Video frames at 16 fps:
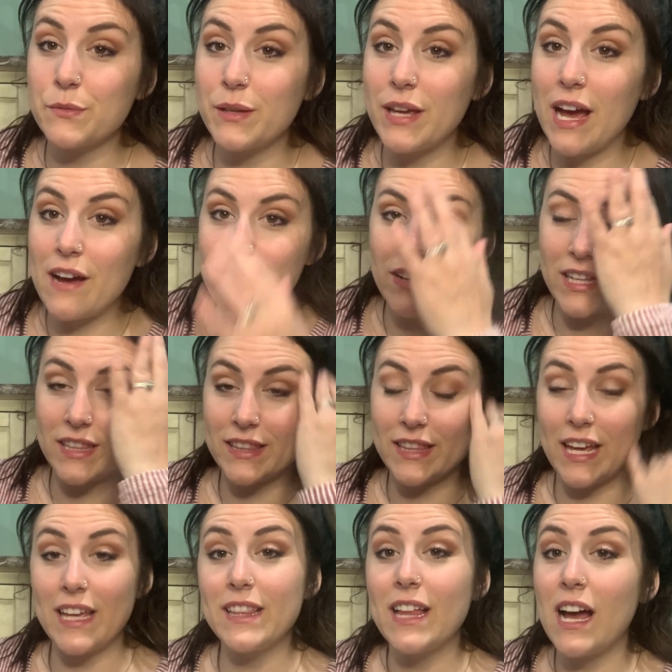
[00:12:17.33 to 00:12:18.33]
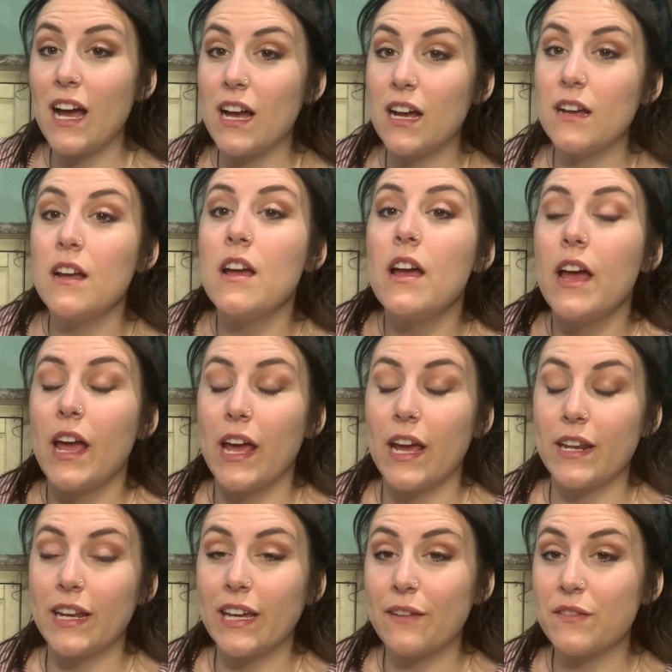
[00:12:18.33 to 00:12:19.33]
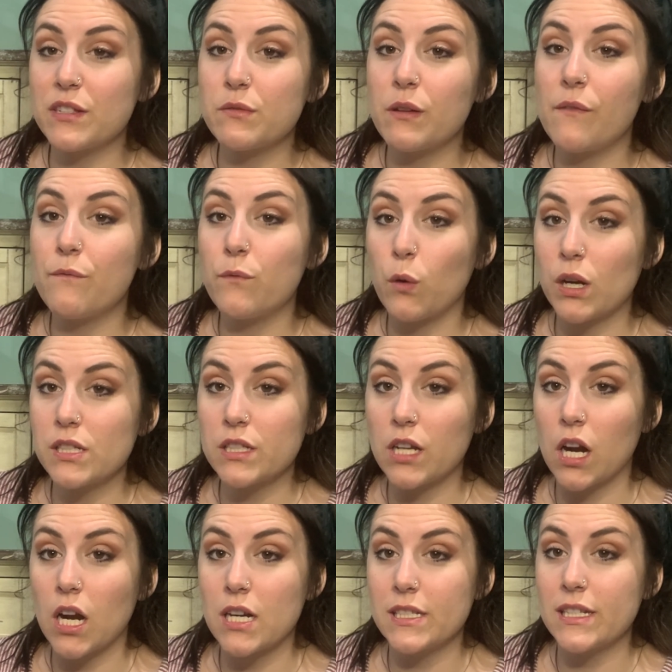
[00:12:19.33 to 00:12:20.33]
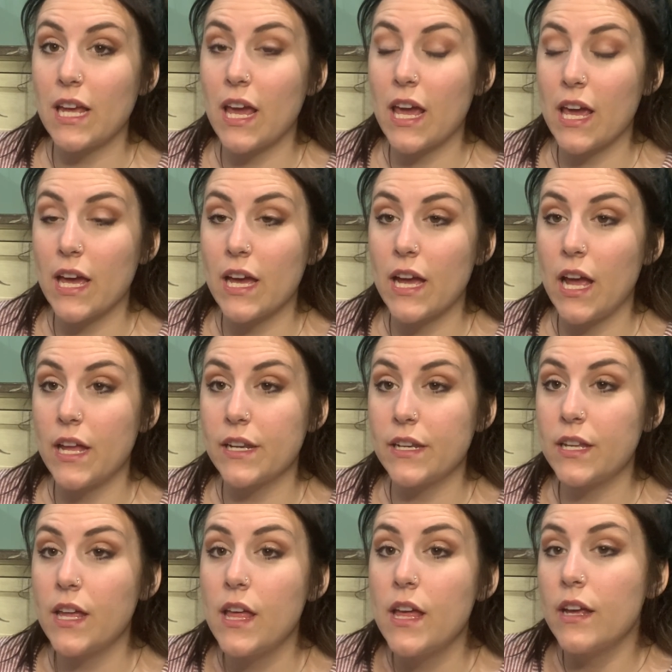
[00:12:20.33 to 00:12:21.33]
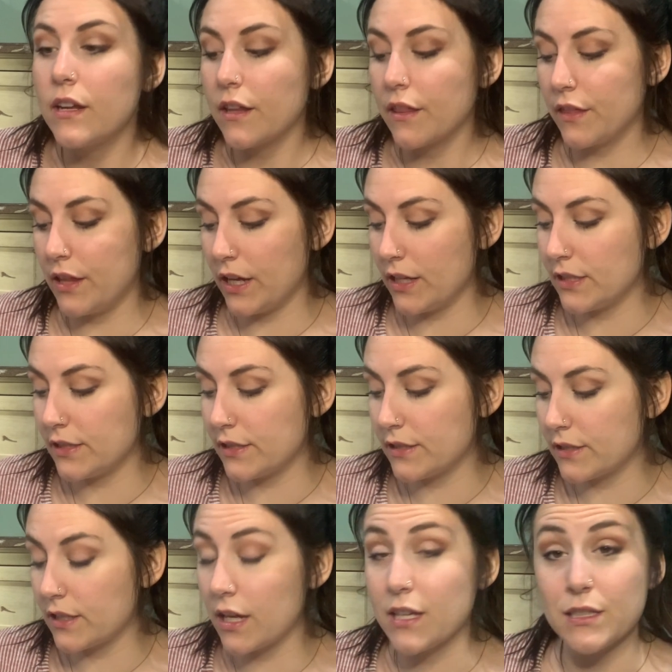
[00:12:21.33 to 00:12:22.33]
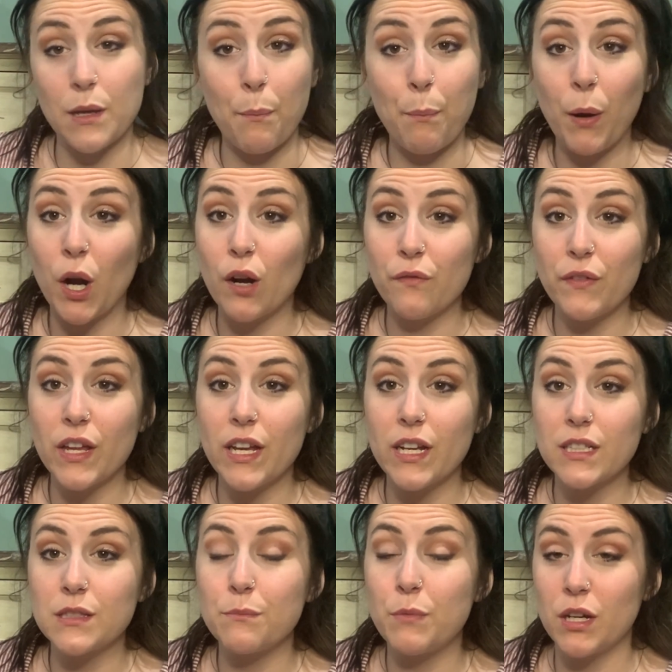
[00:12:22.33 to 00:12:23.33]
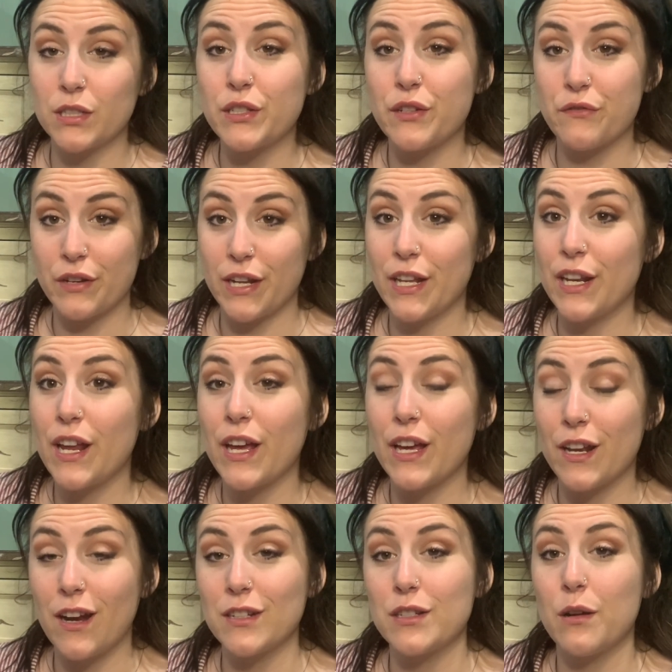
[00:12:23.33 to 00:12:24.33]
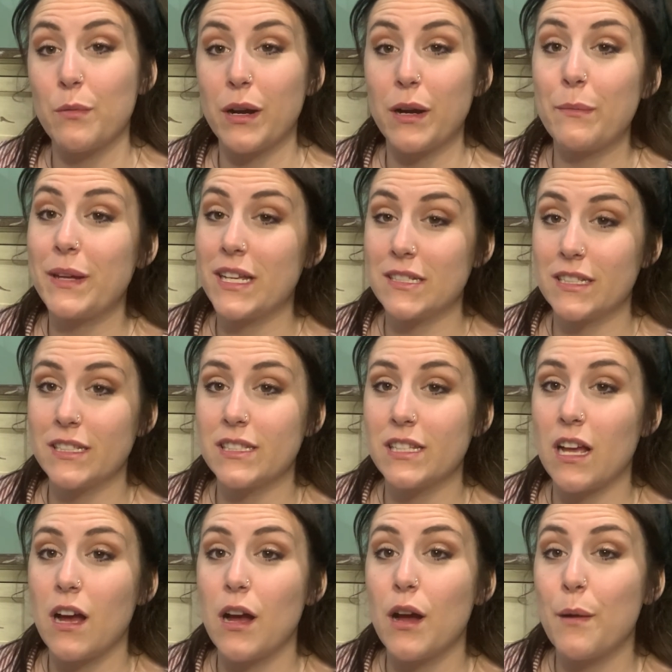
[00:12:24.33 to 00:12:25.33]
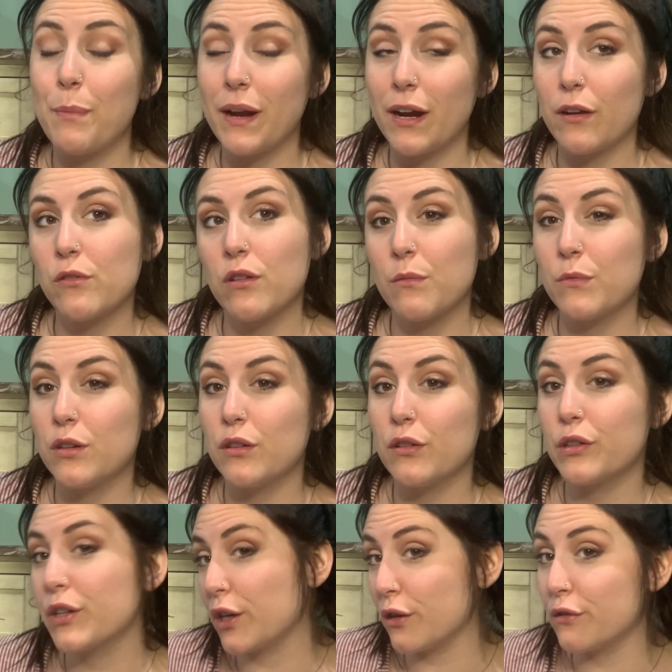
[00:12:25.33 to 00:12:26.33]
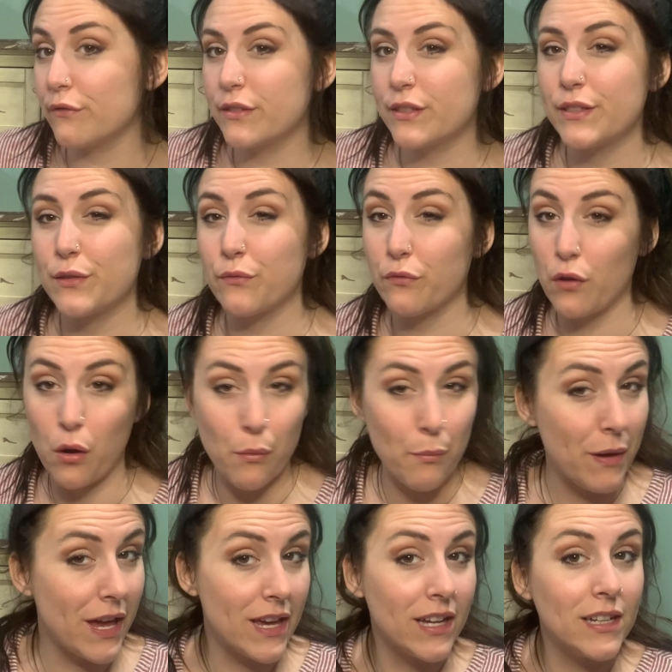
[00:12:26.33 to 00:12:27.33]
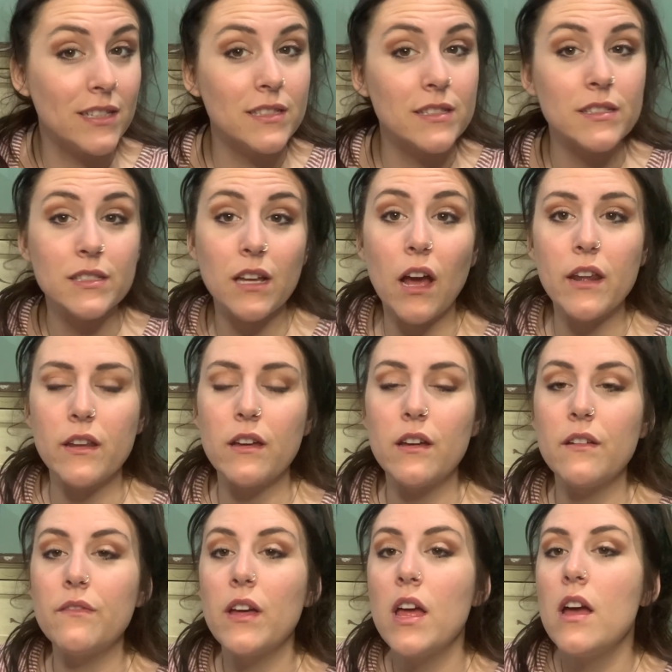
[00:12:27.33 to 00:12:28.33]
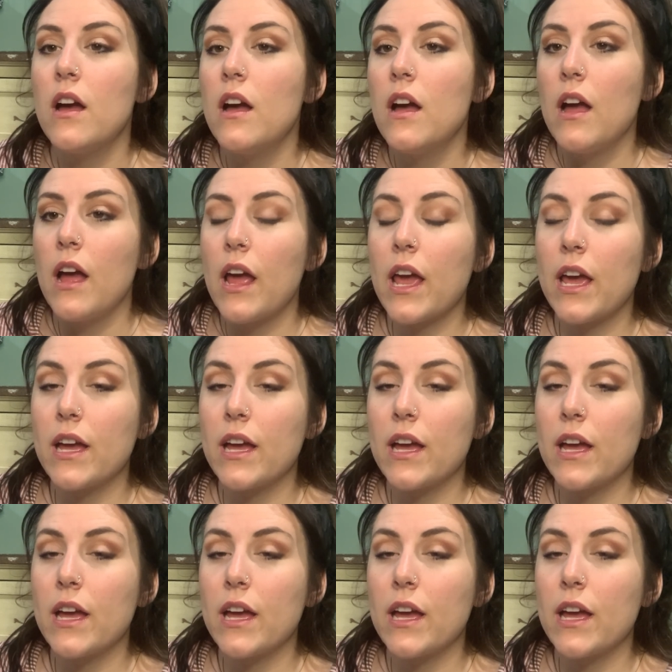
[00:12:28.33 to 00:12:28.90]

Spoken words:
we have Layla, and I give this one 4 stars, and this is a perfect book to read in October because it's a paranormal ghost romance, kind of.